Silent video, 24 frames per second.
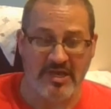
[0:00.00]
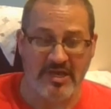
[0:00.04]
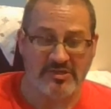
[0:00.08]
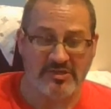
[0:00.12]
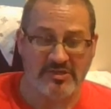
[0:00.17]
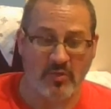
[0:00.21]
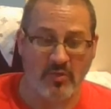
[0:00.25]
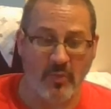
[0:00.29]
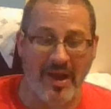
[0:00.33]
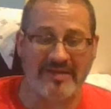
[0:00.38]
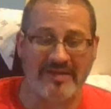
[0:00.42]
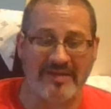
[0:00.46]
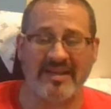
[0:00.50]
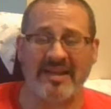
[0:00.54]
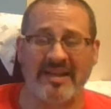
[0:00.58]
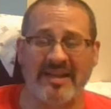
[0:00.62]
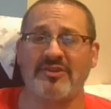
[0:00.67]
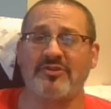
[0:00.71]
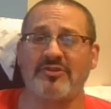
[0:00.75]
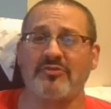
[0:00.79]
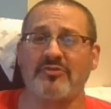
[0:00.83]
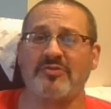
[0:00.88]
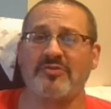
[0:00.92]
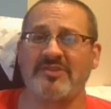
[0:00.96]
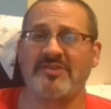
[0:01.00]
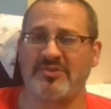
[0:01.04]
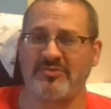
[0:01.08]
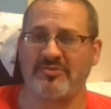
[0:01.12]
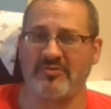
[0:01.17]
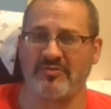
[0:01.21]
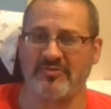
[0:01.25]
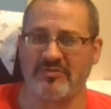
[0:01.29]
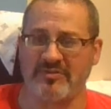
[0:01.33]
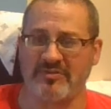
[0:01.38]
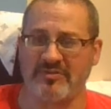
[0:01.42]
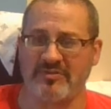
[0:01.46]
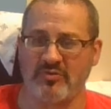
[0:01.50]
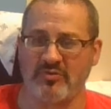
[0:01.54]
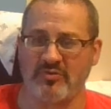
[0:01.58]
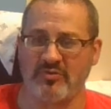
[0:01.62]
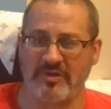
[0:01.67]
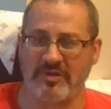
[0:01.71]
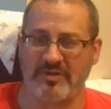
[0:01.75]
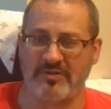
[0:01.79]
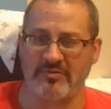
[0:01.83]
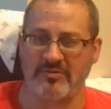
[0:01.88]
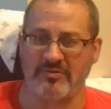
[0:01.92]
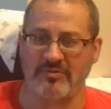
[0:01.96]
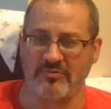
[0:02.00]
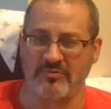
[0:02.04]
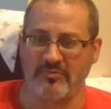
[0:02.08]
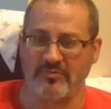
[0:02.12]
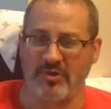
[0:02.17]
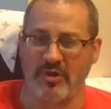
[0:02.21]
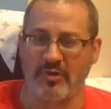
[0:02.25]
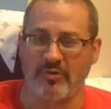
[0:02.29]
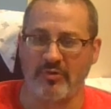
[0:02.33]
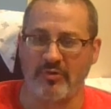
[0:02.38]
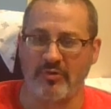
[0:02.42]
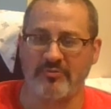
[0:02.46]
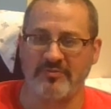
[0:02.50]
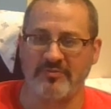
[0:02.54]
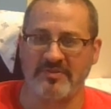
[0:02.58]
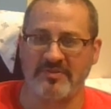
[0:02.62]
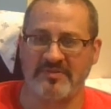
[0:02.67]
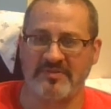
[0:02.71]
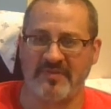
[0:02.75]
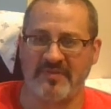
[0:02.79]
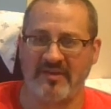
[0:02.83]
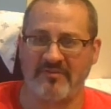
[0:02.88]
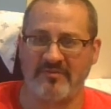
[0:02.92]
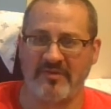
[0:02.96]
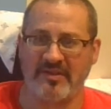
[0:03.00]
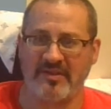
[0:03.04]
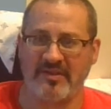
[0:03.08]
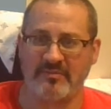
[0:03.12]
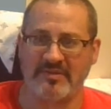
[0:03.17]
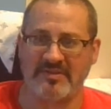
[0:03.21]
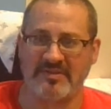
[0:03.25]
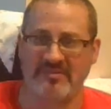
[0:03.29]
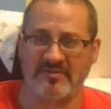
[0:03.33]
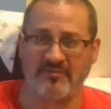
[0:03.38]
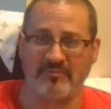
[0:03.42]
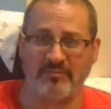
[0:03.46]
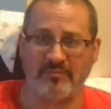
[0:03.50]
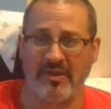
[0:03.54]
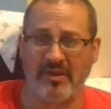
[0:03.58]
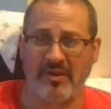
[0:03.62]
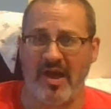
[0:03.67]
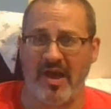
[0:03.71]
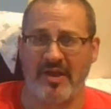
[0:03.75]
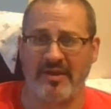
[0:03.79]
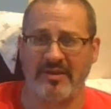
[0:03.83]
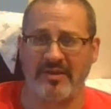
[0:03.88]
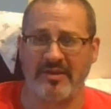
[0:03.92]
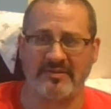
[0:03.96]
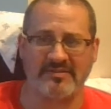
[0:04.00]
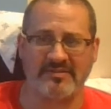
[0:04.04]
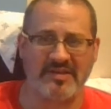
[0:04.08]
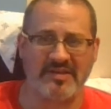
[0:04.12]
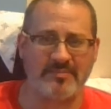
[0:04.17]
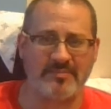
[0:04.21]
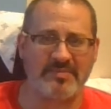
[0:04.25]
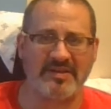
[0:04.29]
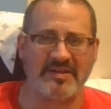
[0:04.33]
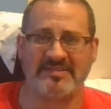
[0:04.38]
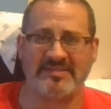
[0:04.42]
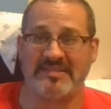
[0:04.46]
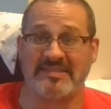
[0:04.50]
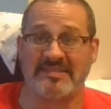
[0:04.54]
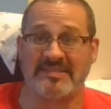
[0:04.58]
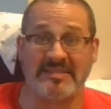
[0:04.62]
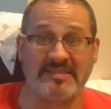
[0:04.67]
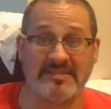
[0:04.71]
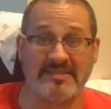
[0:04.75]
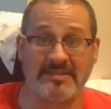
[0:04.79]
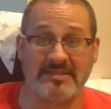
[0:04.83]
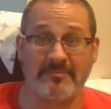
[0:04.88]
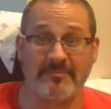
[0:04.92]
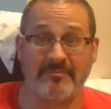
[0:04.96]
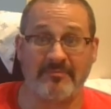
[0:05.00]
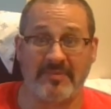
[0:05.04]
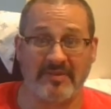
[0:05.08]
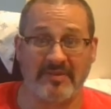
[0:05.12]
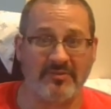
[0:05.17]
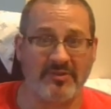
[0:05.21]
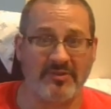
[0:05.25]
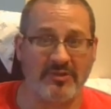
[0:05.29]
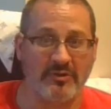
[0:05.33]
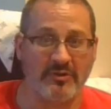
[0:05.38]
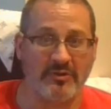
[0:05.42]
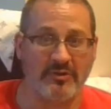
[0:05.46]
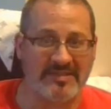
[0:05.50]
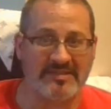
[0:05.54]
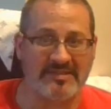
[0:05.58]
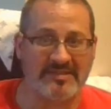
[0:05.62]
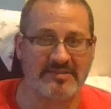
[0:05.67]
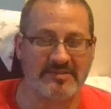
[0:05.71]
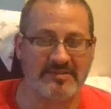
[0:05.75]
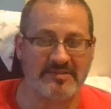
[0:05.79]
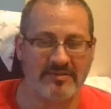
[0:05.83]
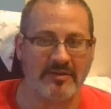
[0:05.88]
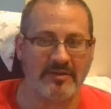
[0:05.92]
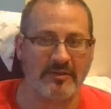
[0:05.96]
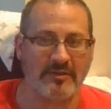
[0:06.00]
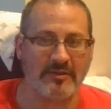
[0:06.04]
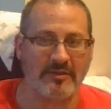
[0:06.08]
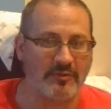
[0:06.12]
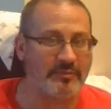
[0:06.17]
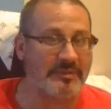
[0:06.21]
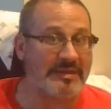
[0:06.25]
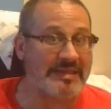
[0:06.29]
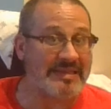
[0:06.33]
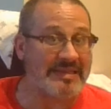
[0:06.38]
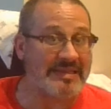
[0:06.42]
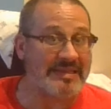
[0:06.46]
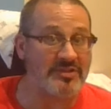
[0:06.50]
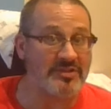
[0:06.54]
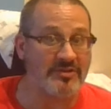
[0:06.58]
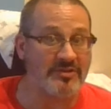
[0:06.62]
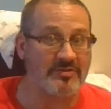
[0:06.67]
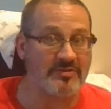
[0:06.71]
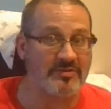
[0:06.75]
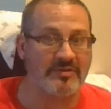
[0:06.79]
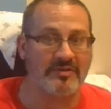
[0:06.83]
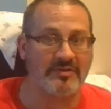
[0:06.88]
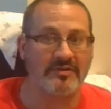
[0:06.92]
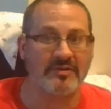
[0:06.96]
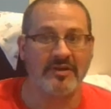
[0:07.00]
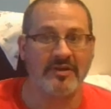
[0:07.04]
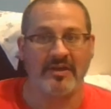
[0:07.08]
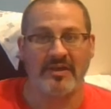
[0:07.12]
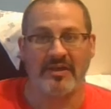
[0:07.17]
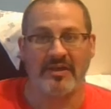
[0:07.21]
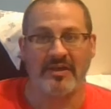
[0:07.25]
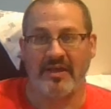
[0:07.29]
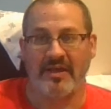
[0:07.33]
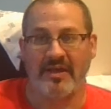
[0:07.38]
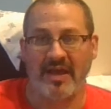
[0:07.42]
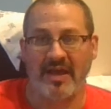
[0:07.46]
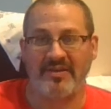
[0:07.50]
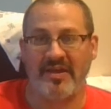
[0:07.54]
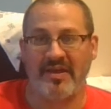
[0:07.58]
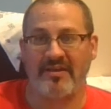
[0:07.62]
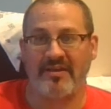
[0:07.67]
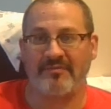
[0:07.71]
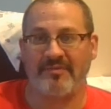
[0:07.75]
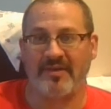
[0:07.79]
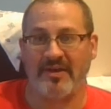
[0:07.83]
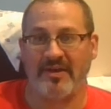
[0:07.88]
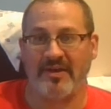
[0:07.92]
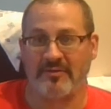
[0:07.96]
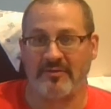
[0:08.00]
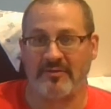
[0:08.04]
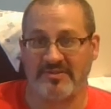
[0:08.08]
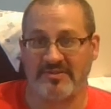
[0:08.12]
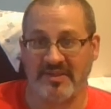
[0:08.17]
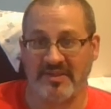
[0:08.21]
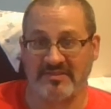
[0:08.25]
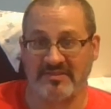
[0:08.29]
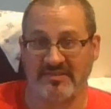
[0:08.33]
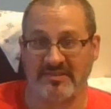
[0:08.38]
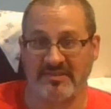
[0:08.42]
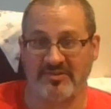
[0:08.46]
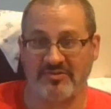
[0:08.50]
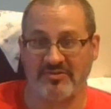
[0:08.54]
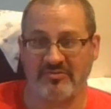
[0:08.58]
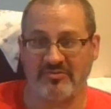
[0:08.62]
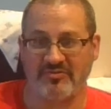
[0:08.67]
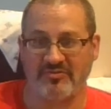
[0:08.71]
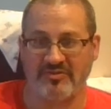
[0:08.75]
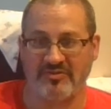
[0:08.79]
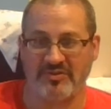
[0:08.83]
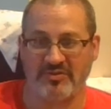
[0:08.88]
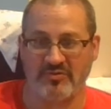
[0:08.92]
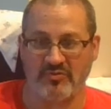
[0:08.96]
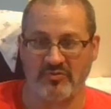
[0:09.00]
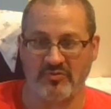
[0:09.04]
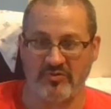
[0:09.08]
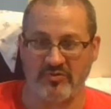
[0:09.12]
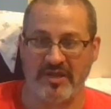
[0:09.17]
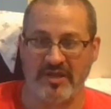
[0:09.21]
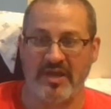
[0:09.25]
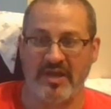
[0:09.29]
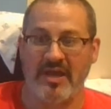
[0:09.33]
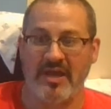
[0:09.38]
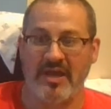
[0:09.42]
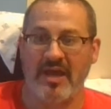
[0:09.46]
So why did I use a children's story to go through these 5 elements of plot? It's not because it's easy, even though it is a little bit easier to identify those things in a children's story.